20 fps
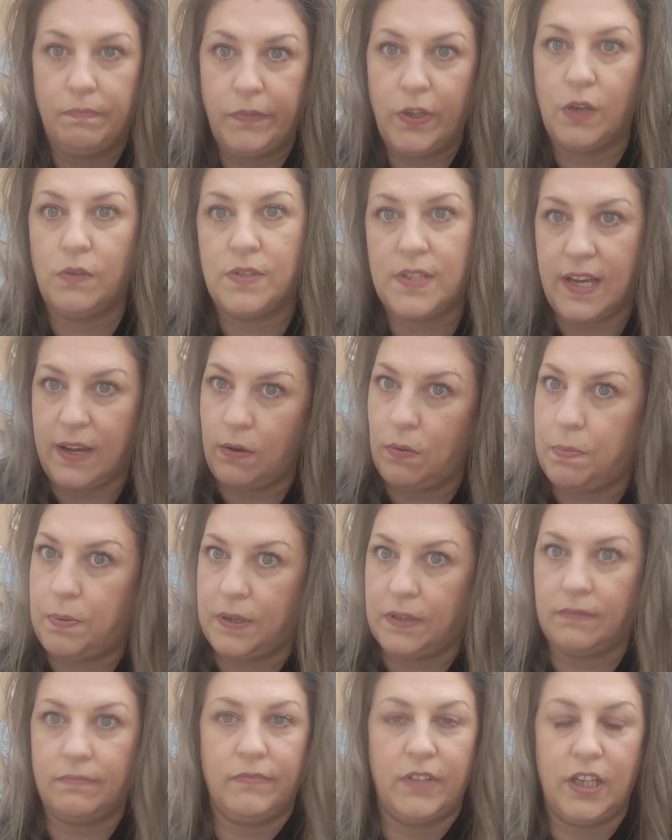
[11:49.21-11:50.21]
use it
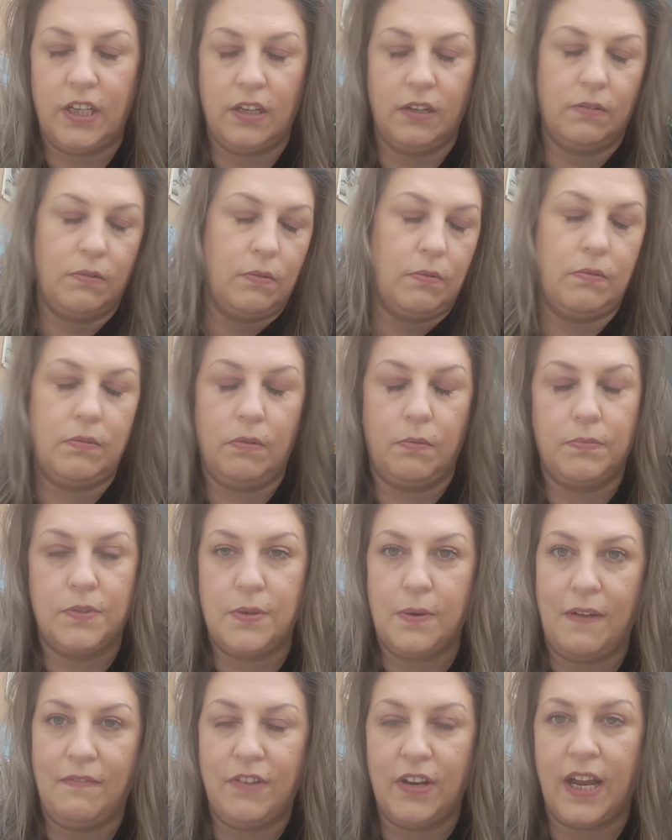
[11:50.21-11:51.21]
up and, you know, up
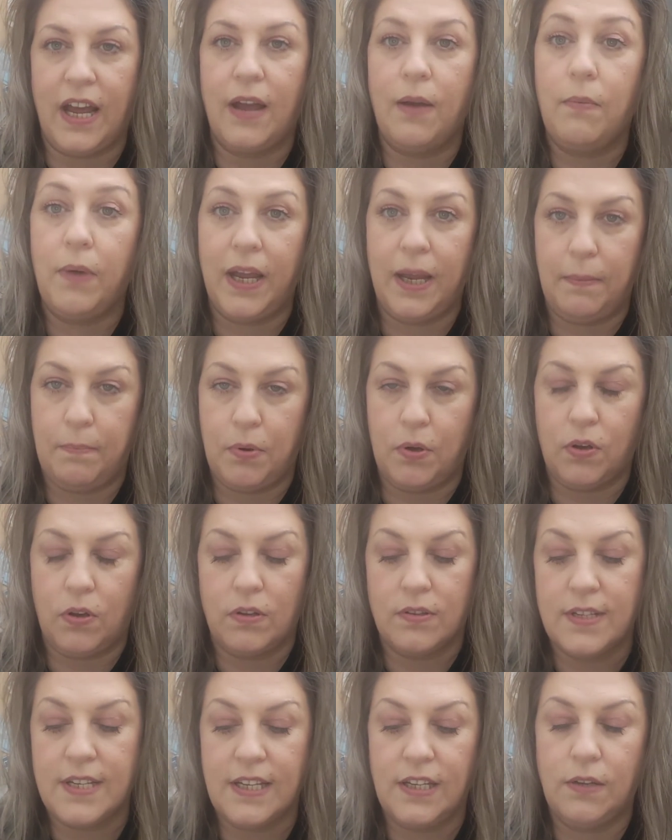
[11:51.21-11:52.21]
to every night a week, but
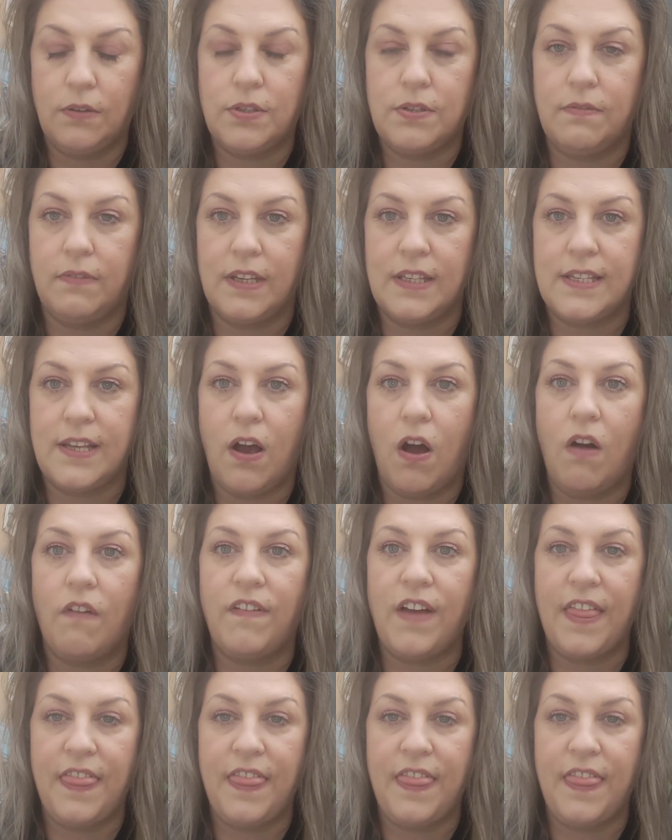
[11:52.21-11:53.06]
continue to rinse it off.